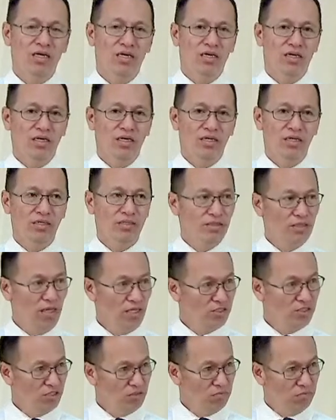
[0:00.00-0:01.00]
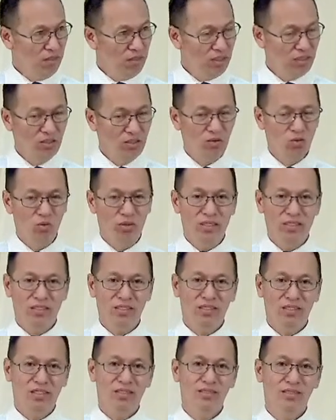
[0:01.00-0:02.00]
It doesn't matter where it
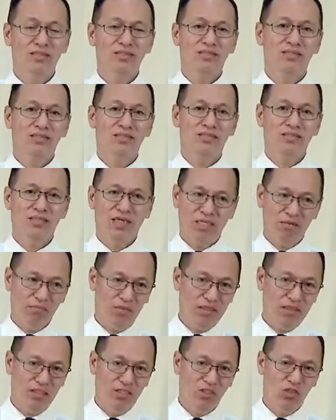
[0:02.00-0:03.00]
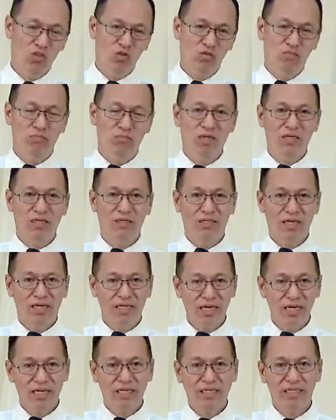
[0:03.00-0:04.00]
is, saan man ito
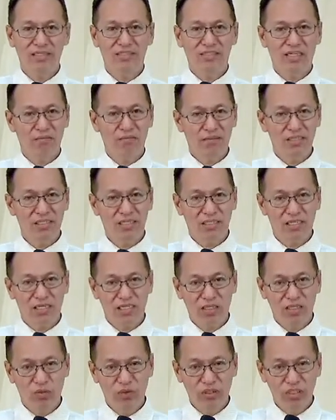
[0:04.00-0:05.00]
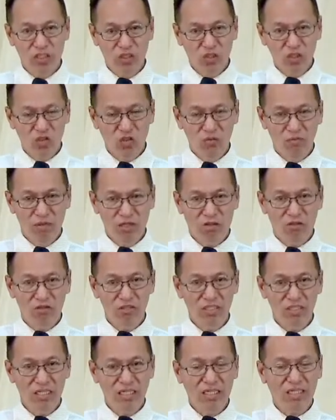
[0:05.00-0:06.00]
mangyayari, saan man niya gagawin ito, because
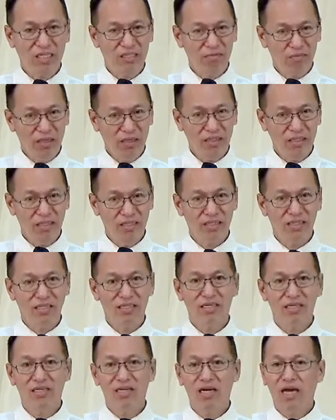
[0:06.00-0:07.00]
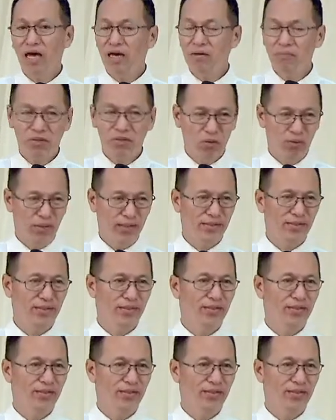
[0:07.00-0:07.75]
He can make it everywhere.